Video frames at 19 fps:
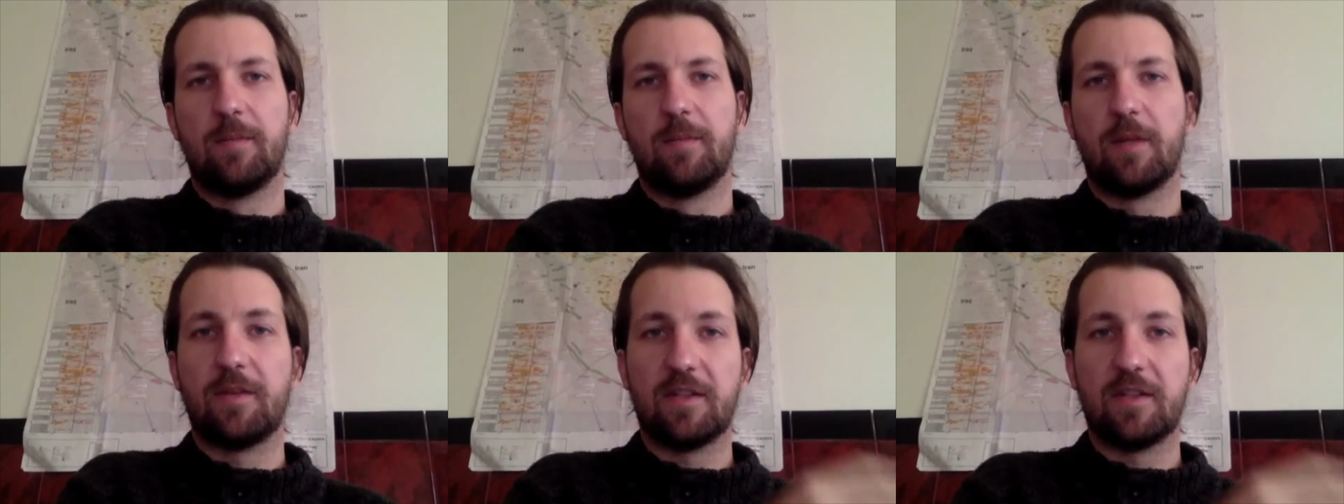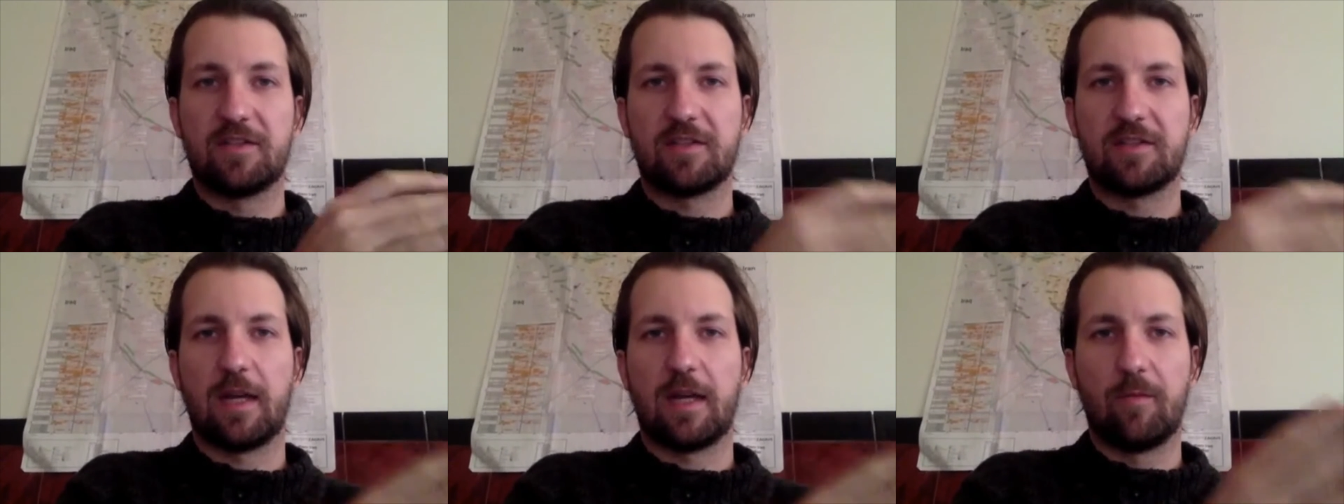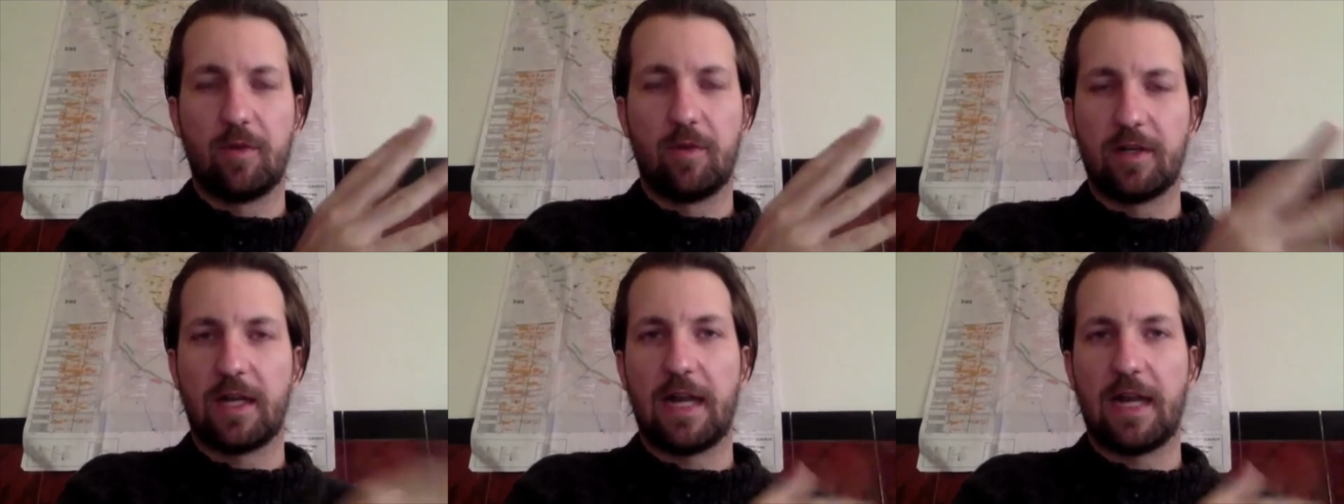But this
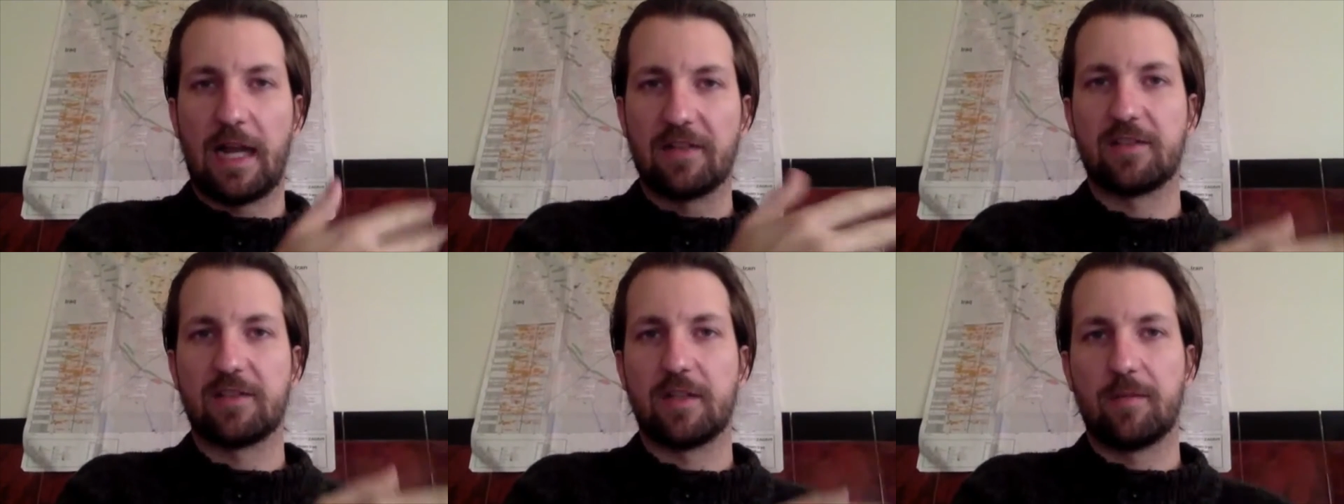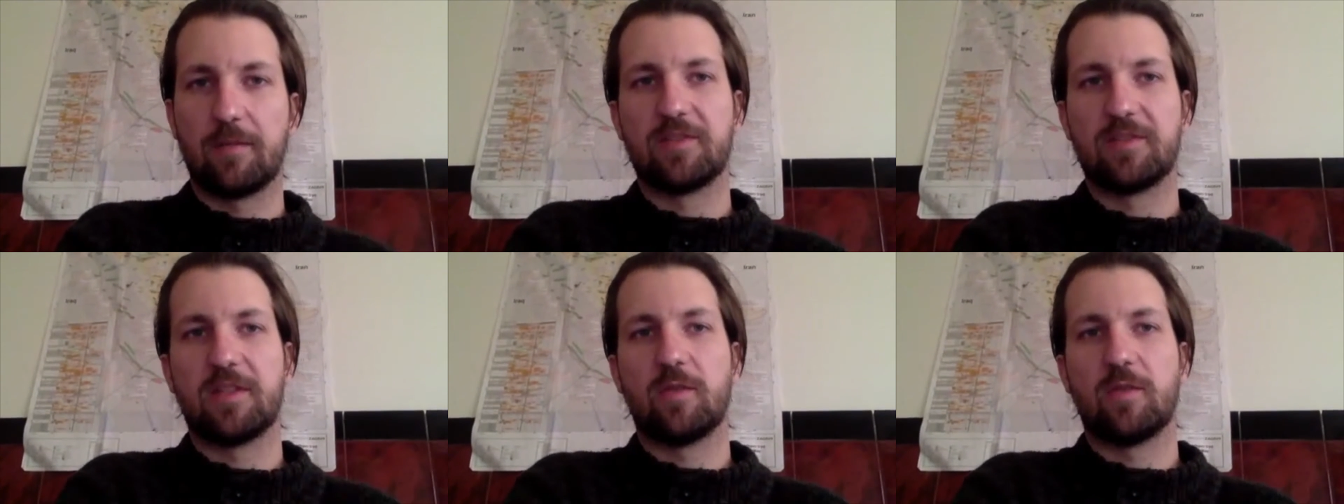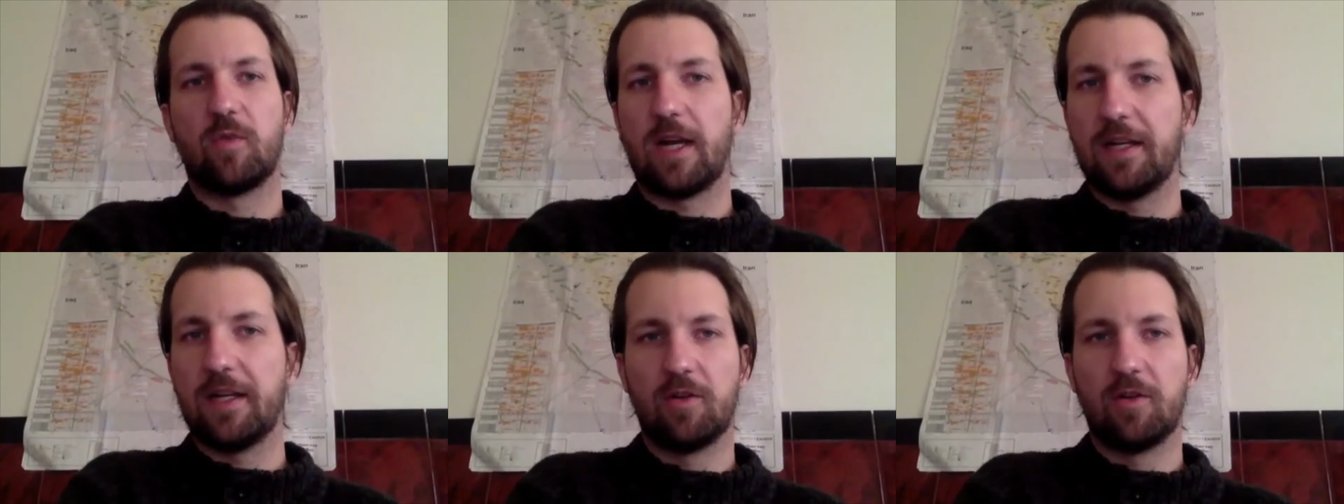time, when I asked them, I
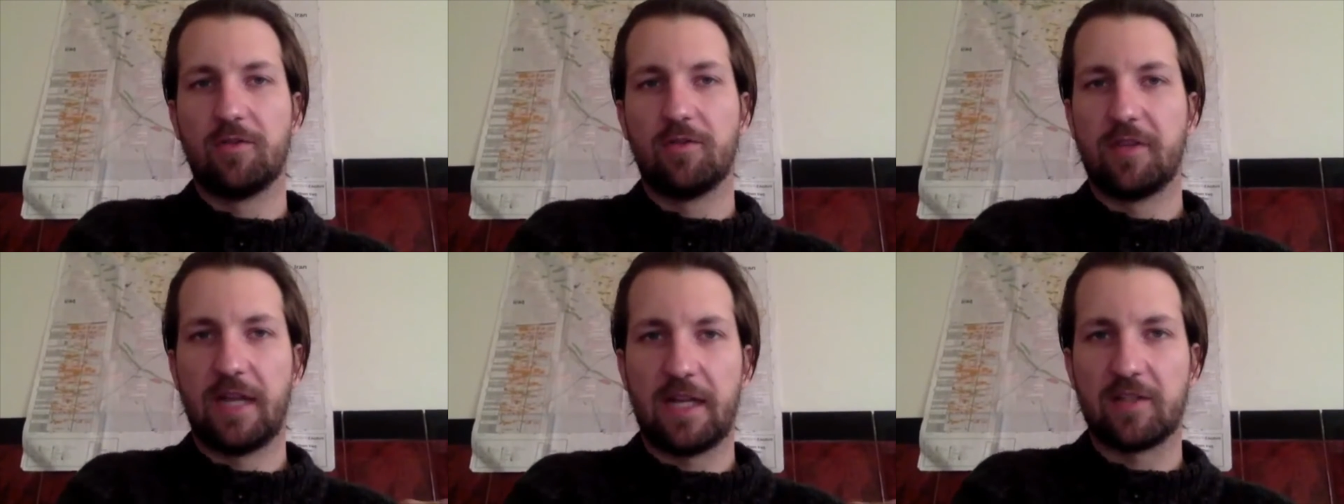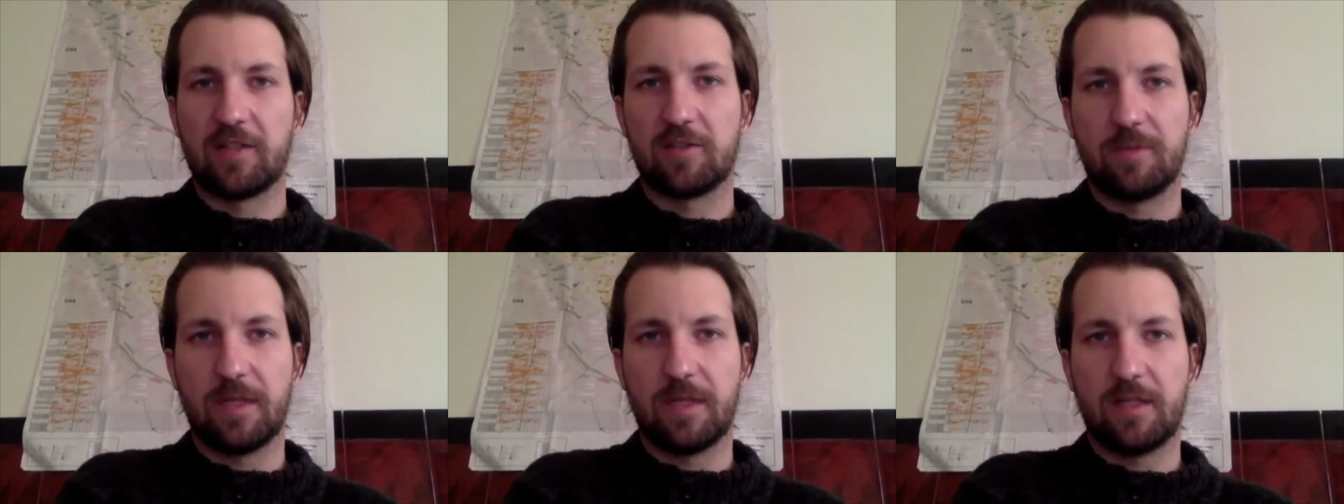said, "Why you don't dance?